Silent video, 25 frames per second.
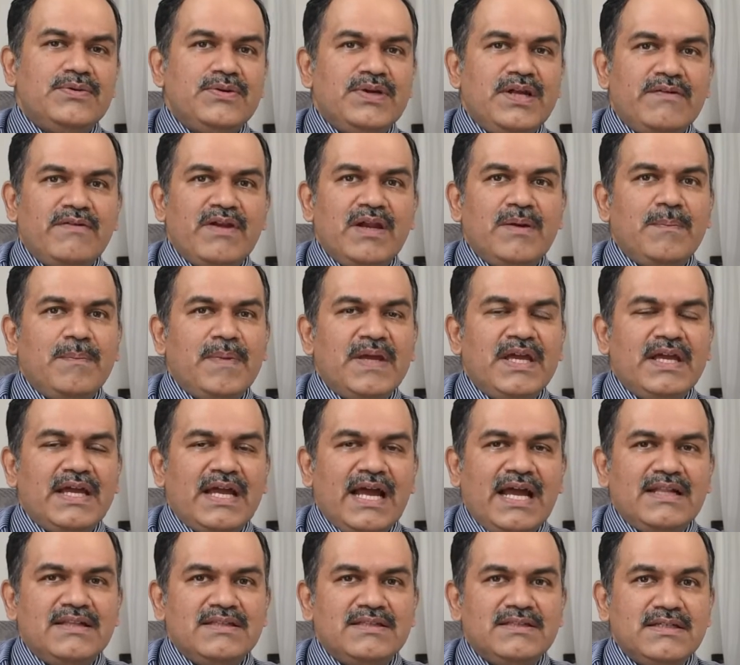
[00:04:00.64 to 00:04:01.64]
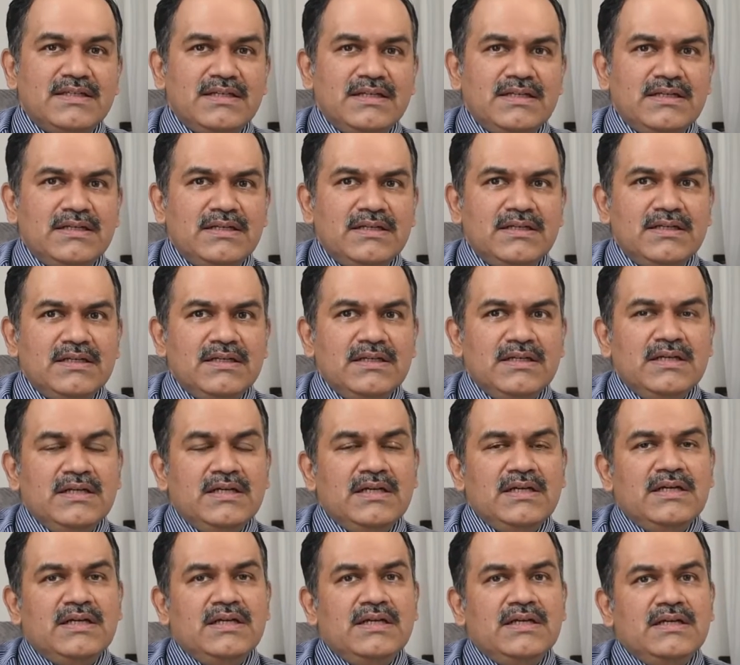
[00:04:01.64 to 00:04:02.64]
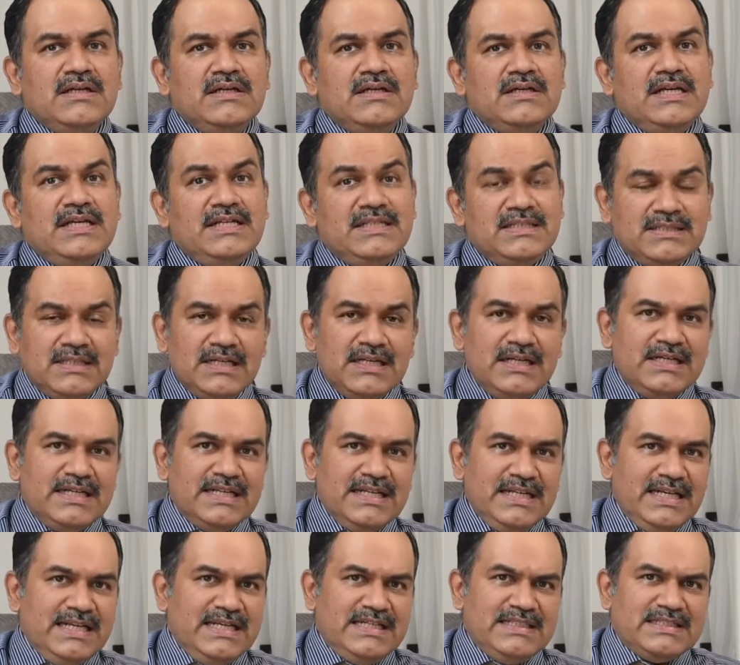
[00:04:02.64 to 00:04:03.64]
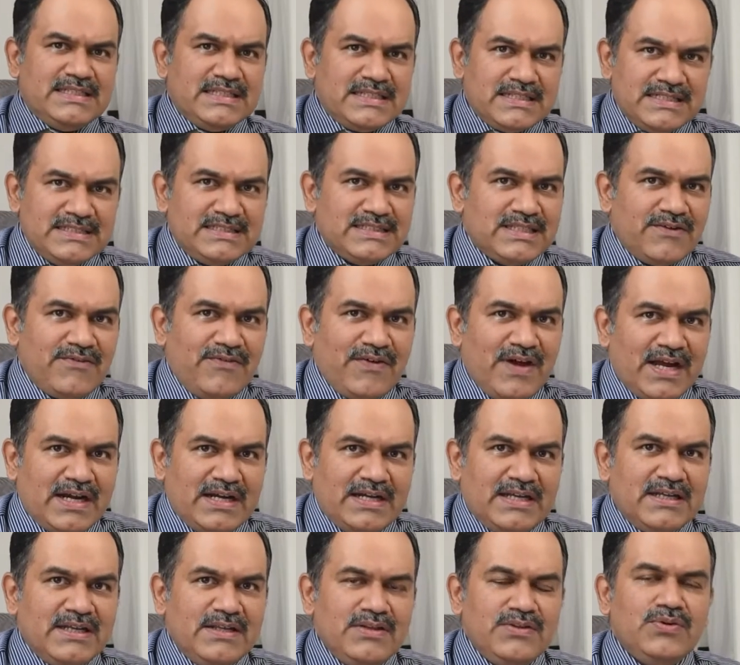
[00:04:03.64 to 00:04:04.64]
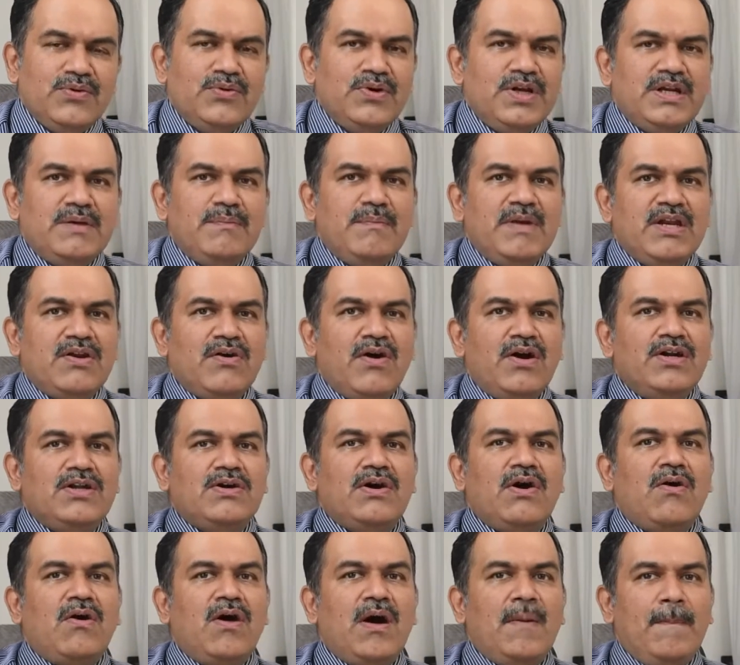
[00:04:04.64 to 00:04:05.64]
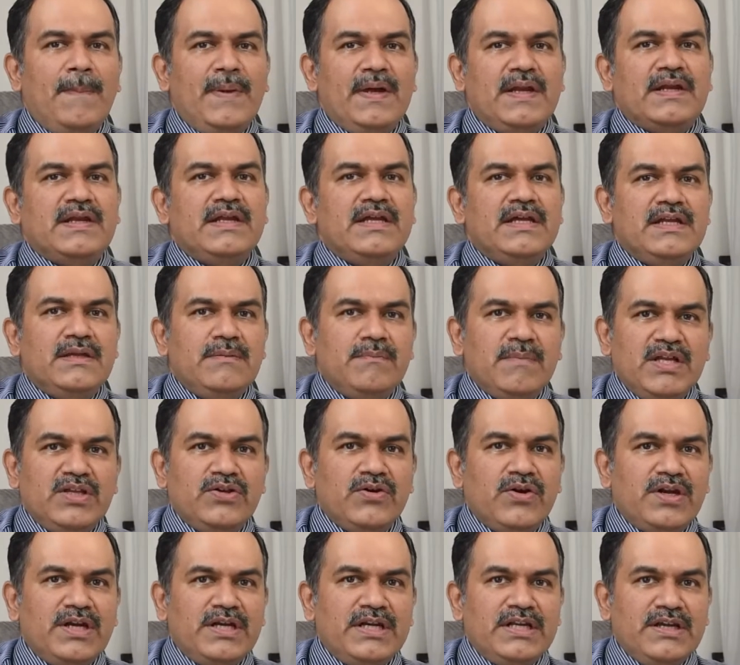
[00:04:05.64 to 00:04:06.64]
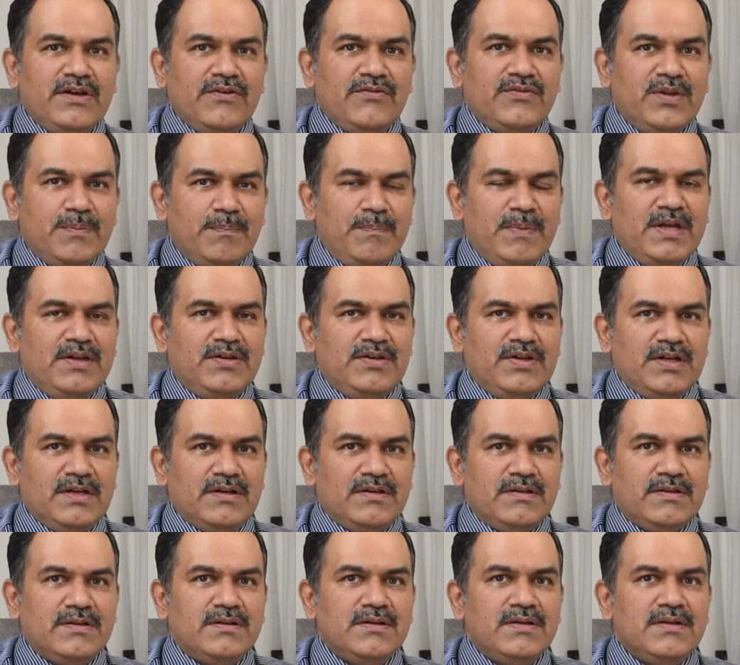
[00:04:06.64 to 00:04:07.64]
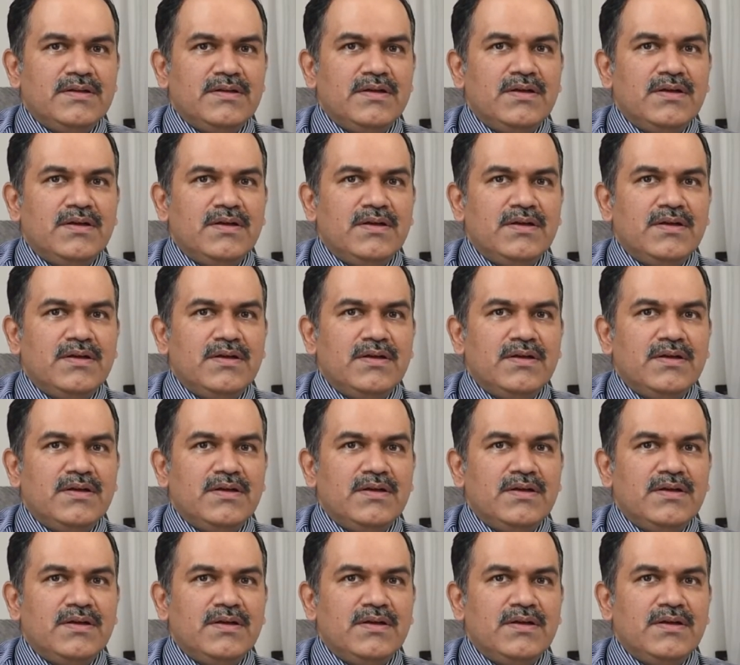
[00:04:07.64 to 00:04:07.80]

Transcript: to developing cancer? It certainly is a risk factor, though it may not happen in majority of the patients.